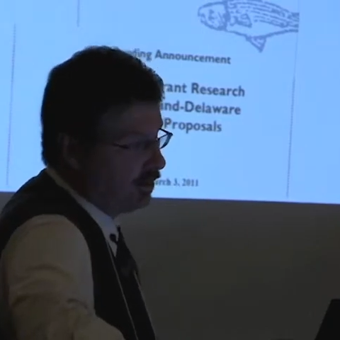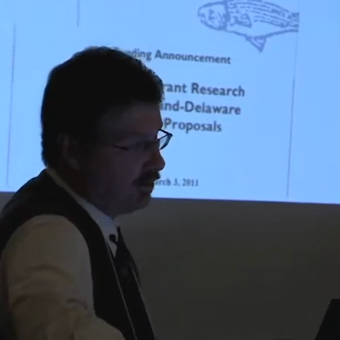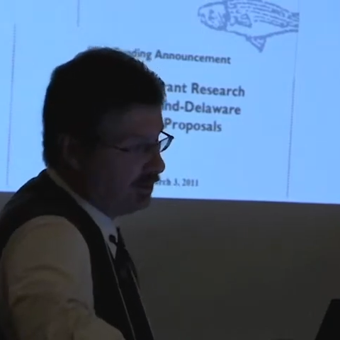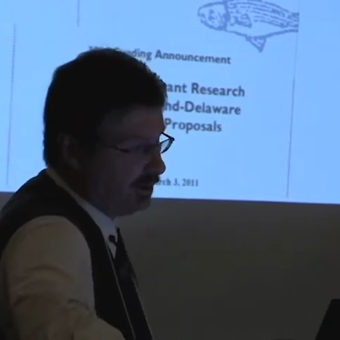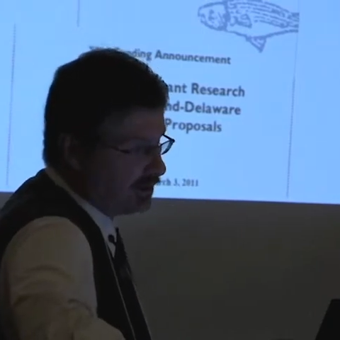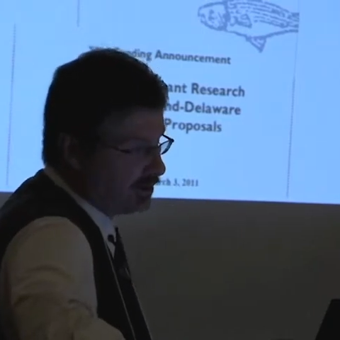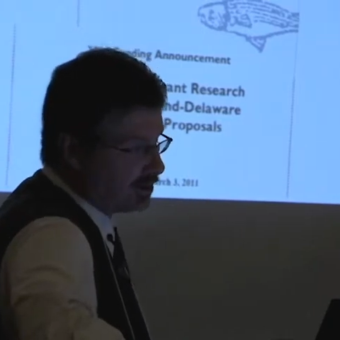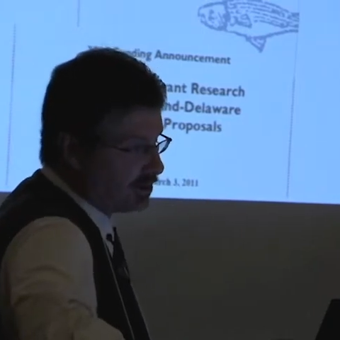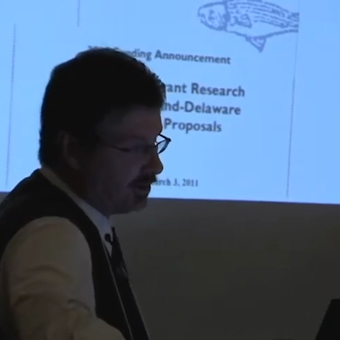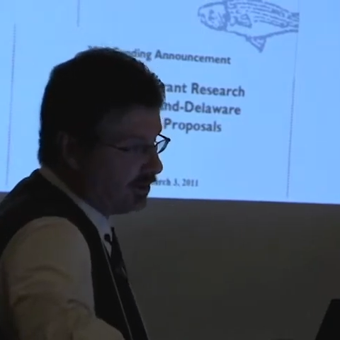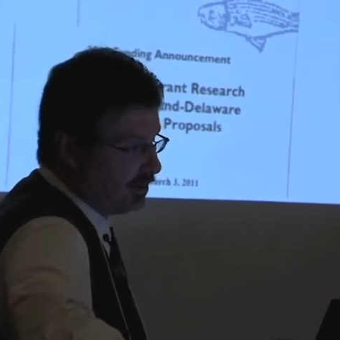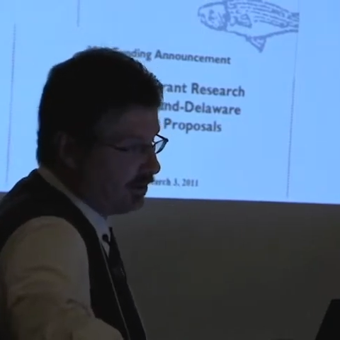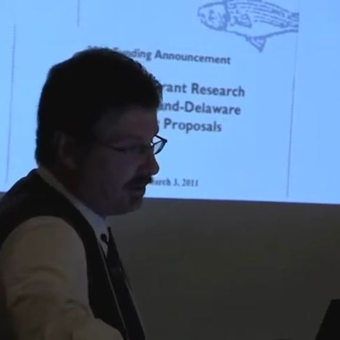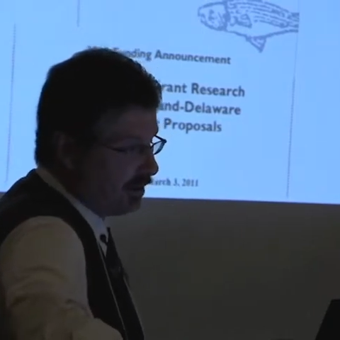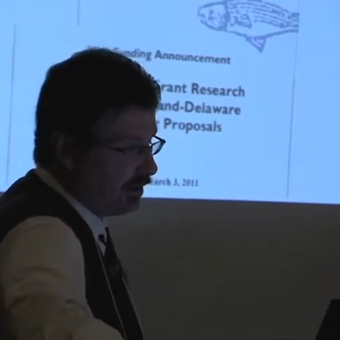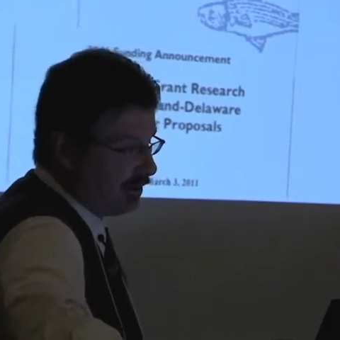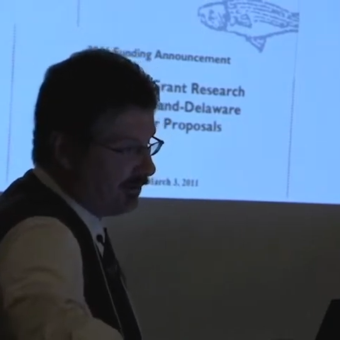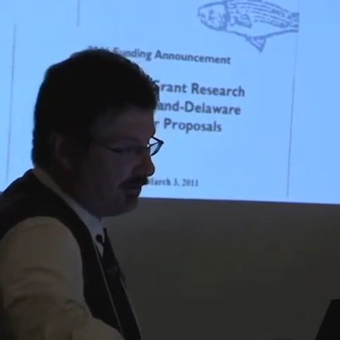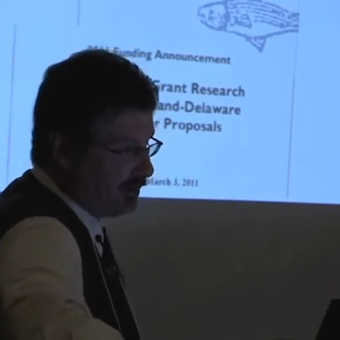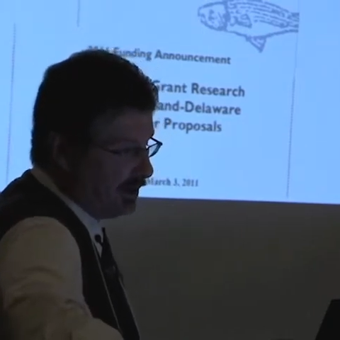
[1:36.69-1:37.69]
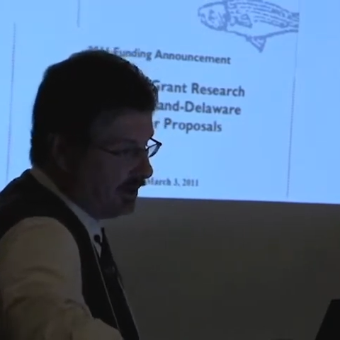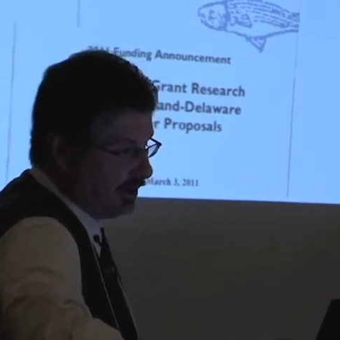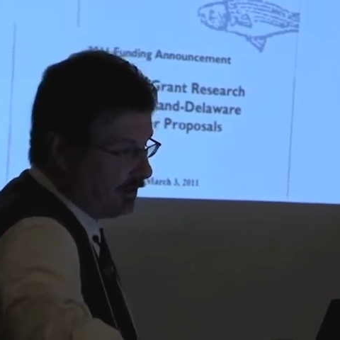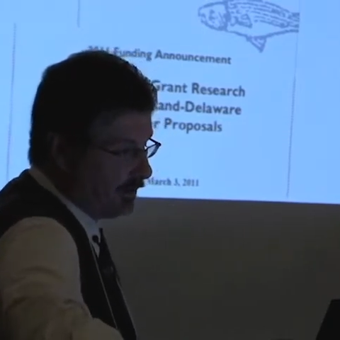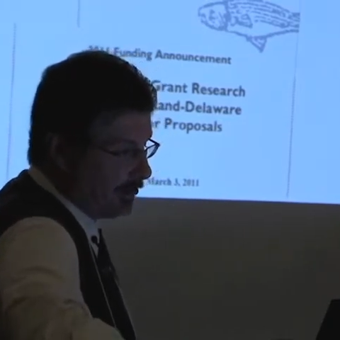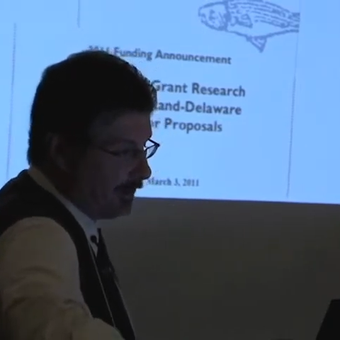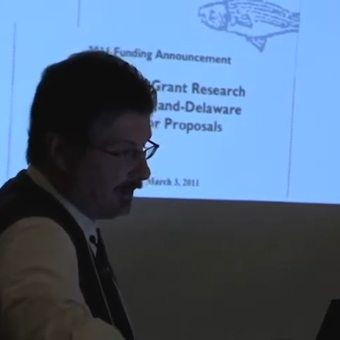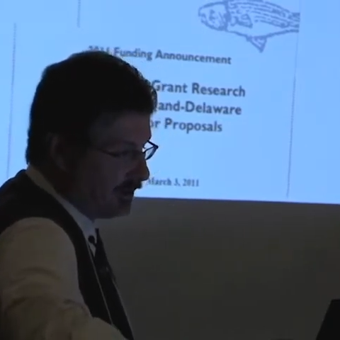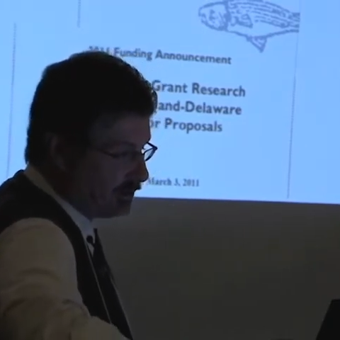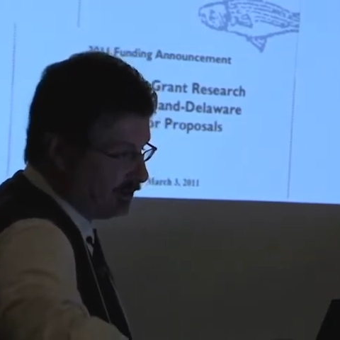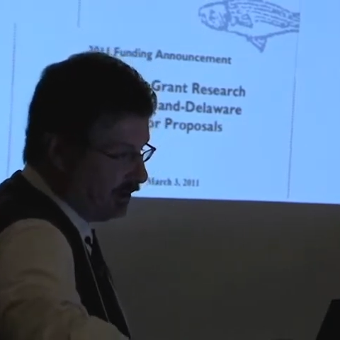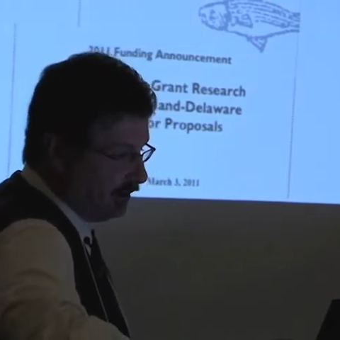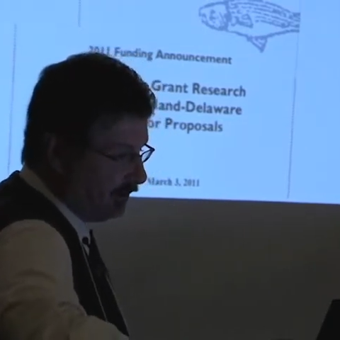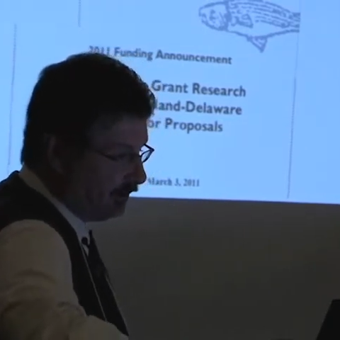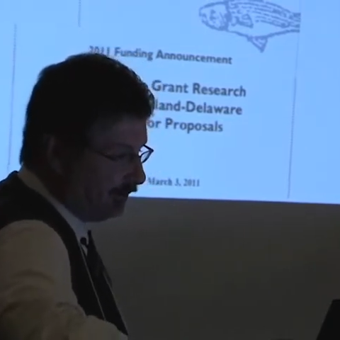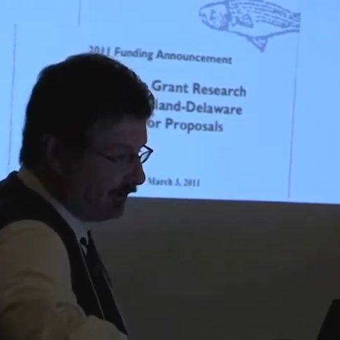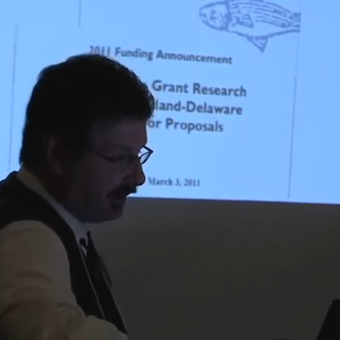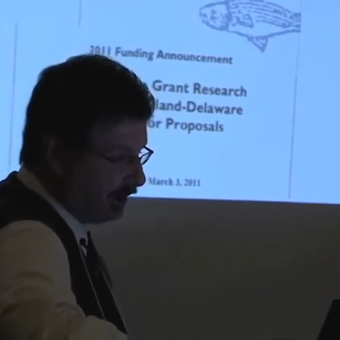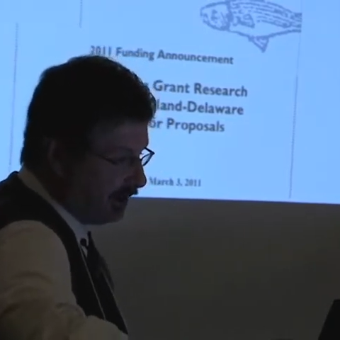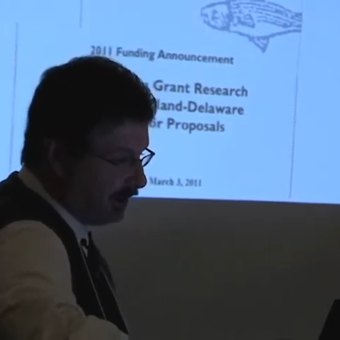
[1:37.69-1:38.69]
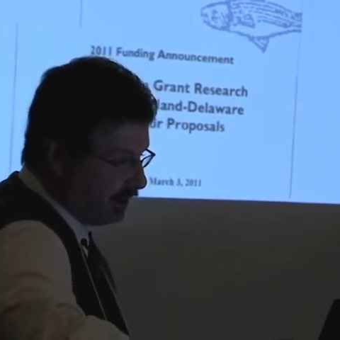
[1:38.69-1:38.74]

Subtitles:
with this 2-year RFP as well.